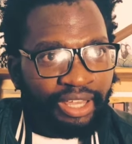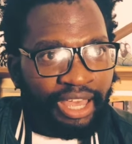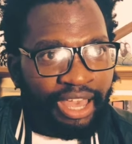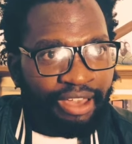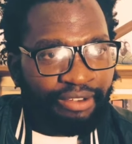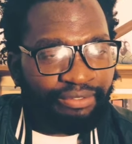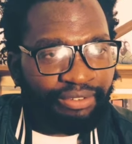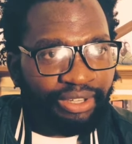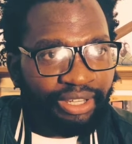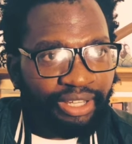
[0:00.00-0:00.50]

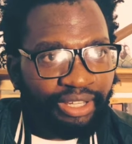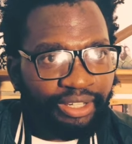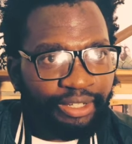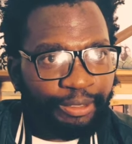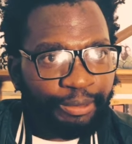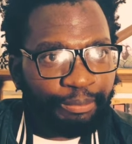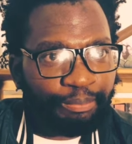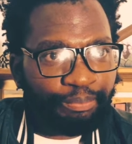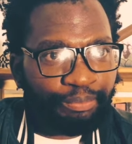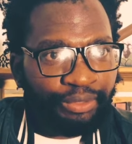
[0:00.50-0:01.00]
having
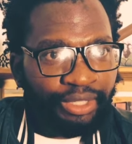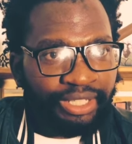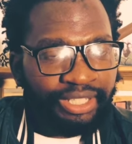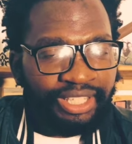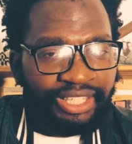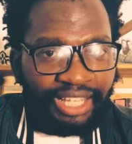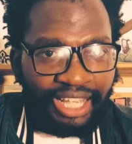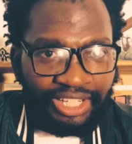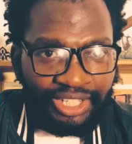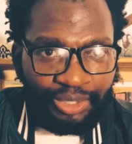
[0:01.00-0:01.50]
um, a
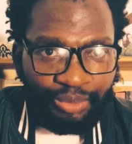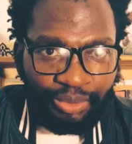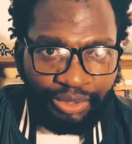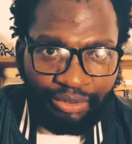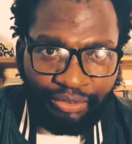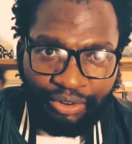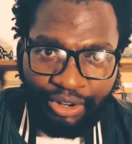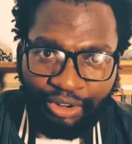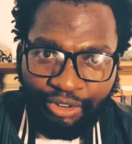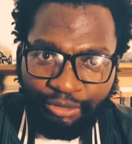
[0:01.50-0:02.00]
discussion with a
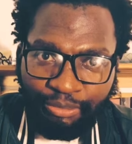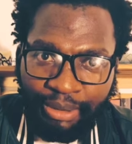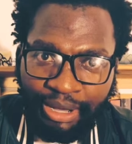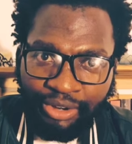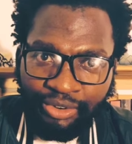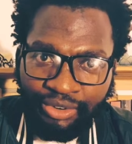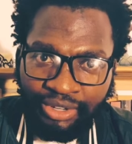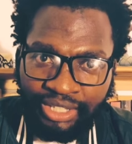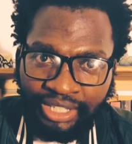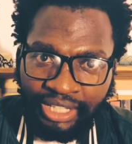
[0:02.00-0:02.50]
friend of
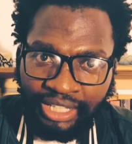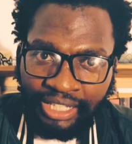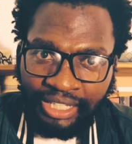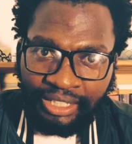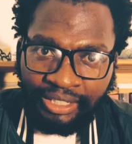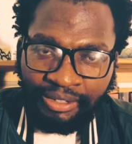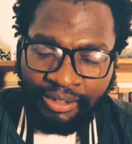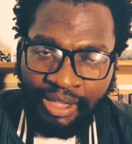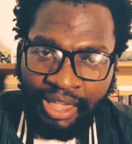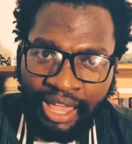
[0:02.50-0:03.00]
mine
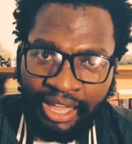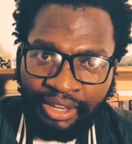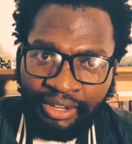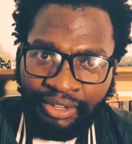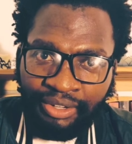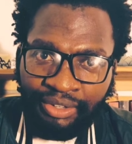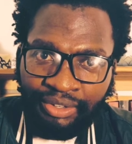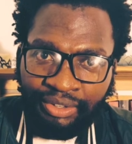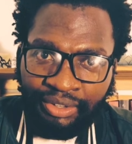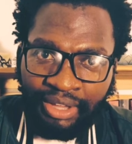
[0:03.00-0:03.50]
recently,
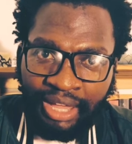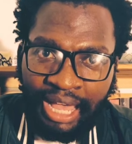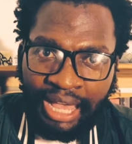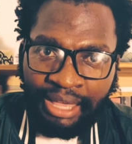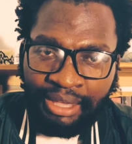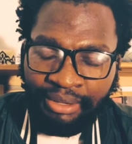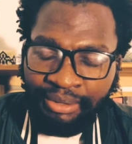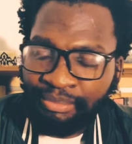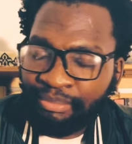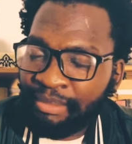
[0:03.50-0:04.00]
and
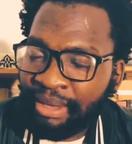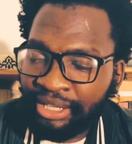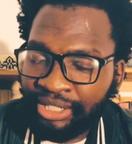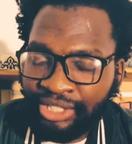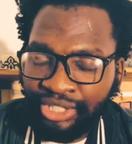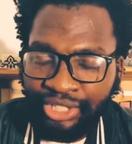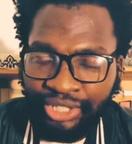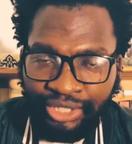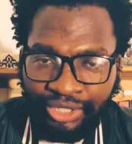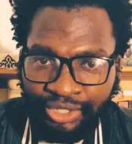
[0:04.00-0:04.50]
I
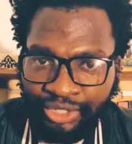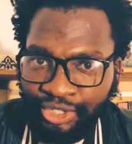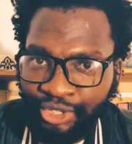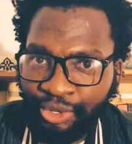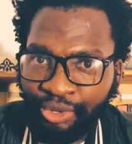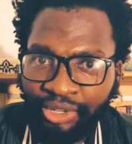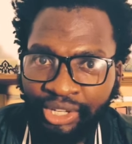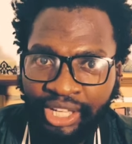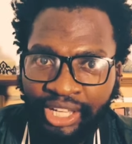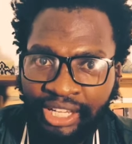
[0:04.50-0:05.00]
mentioned
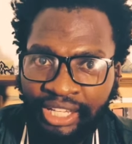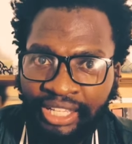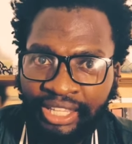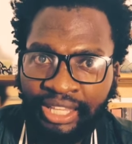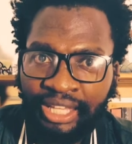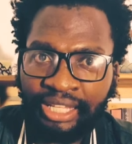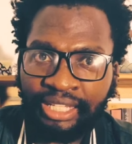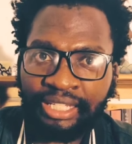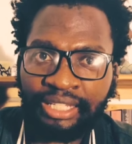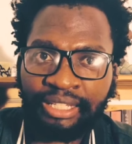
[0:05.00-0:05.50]
jokingly
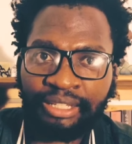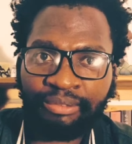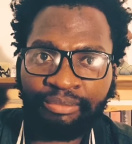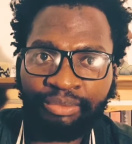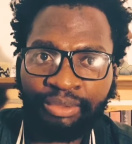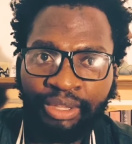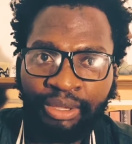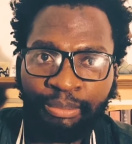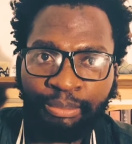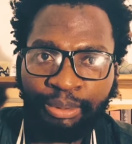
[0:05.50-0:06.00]
that
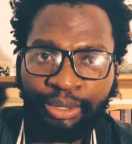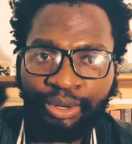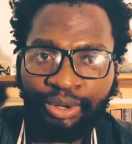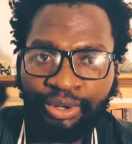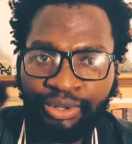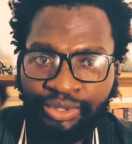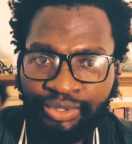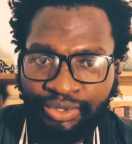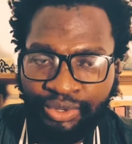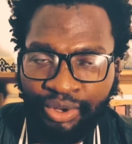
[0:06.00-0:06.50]

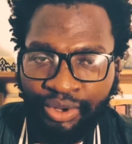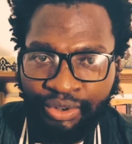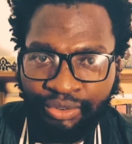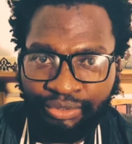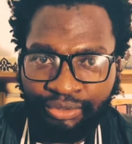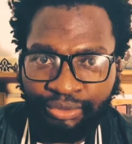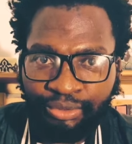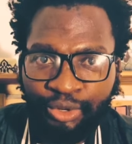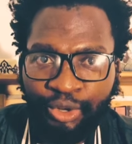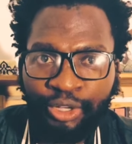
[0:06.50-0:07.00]
because of
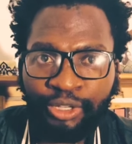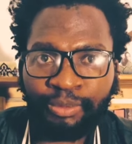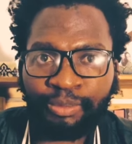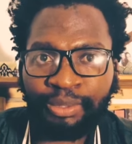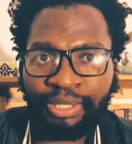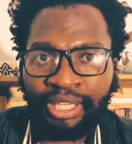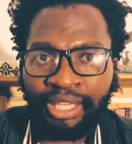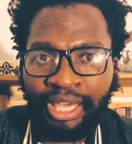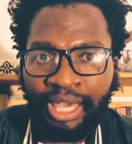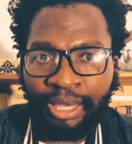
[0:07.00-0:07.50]
not
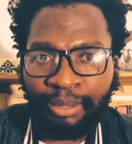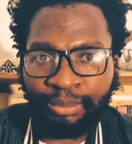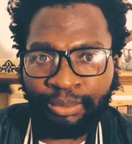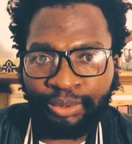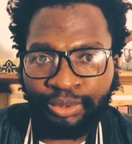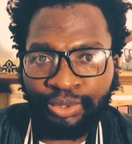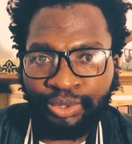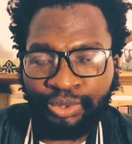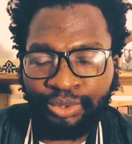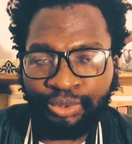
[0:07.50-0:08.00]
being able
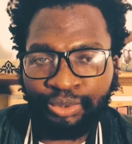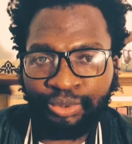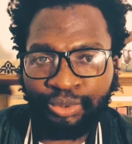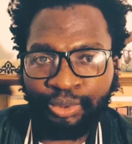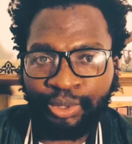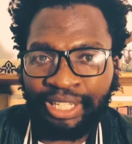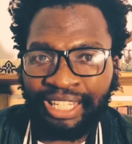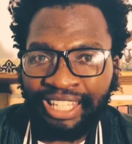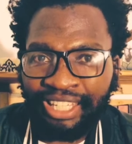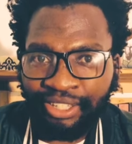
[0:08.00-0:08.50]
to
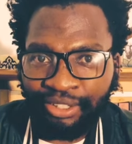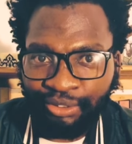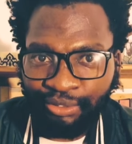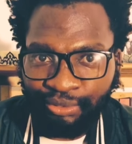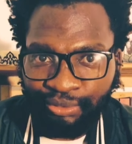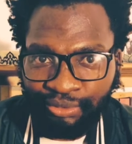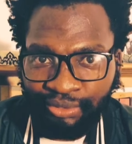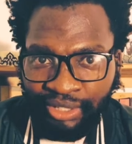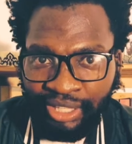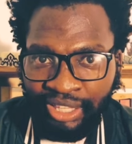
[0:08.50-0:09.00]

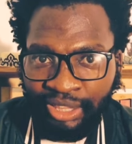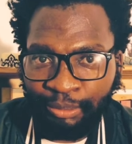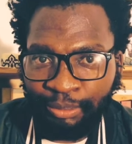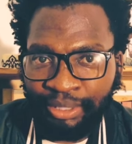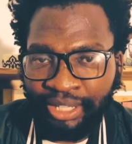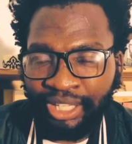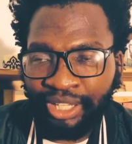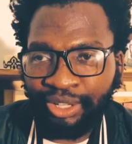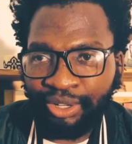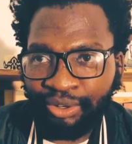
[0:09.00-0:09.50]
leave at the
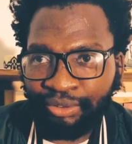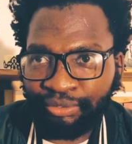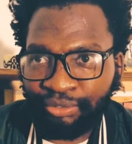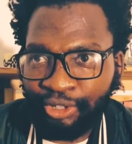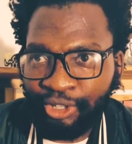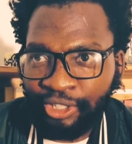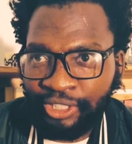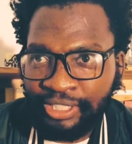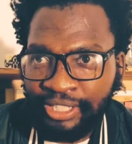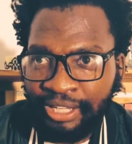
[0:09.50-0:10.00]
beginning of
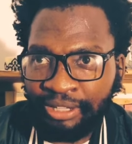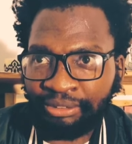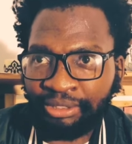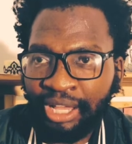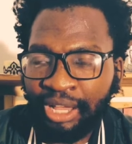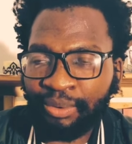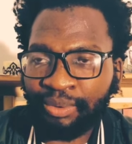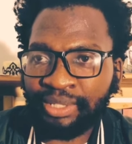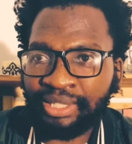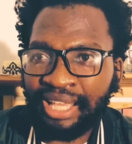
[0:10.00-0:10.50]
lockdown,
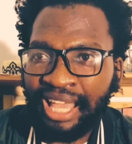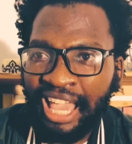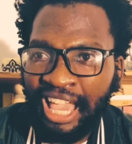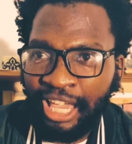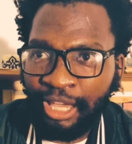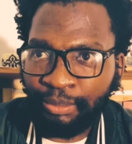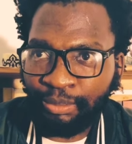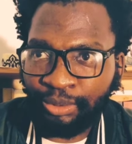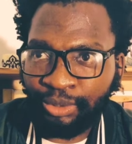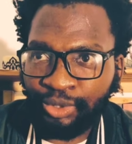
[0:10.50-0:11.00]
I was
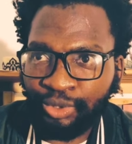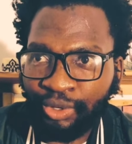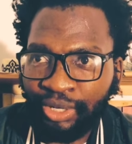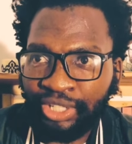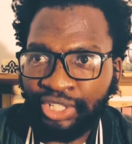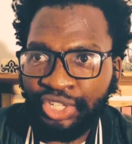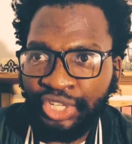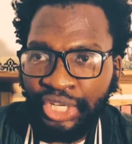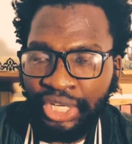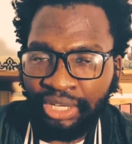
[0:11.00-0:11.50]
able to
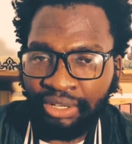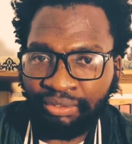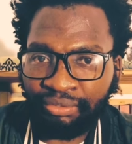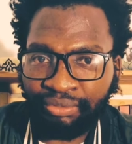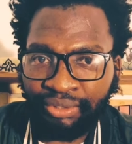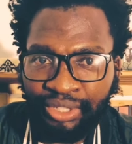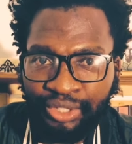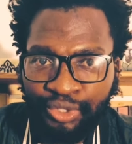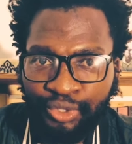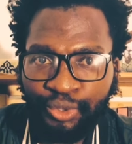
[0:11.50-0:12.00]
achieve
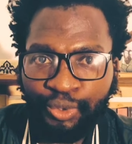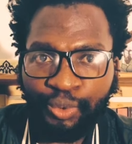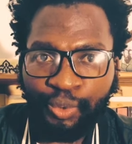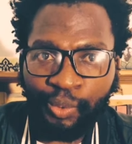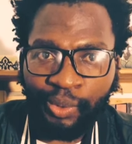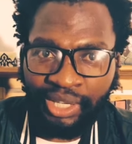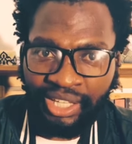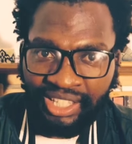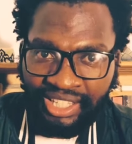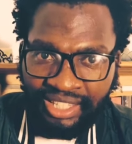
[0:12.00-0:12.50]
in two
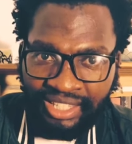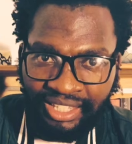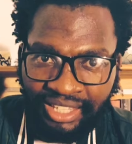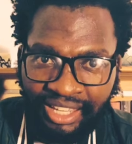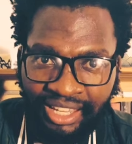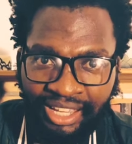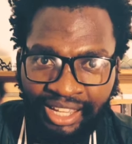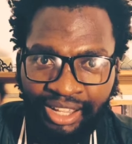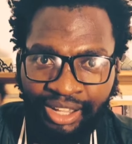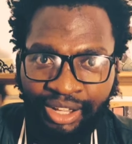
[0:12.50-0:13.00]
weeks
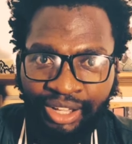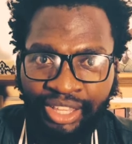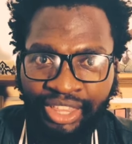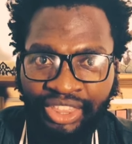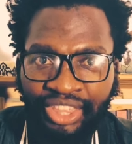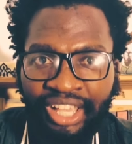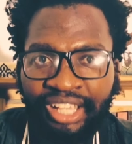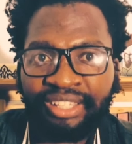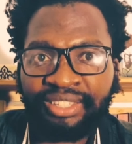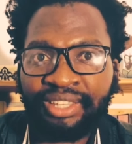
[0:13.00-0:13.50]

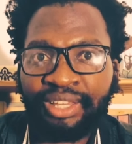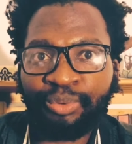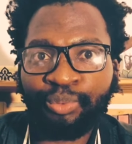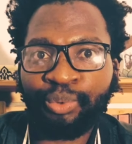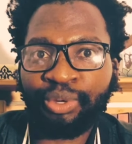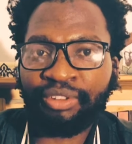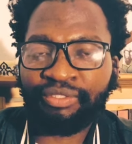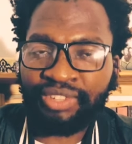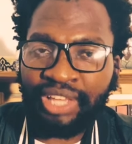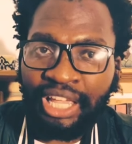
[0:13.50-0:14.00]
things that
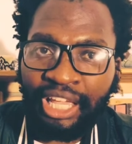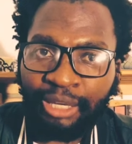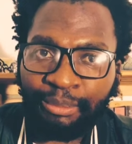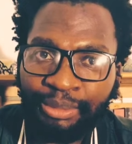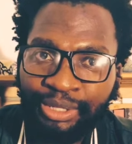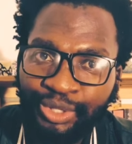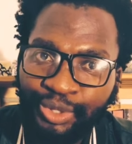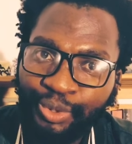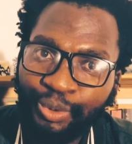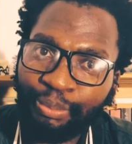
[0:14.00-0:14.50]
would have taken
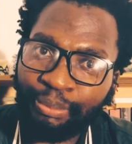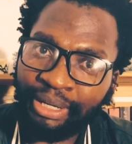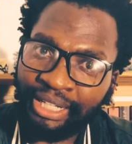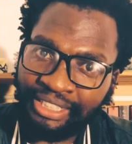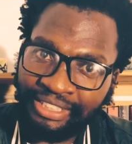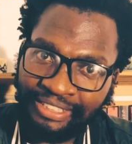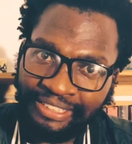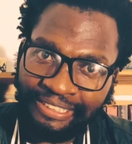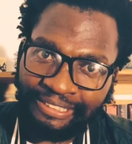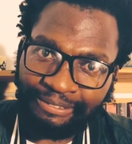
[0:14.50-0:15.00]
me two
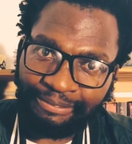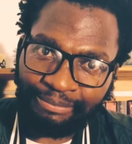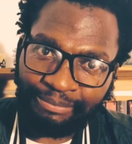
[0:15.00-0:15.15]
months.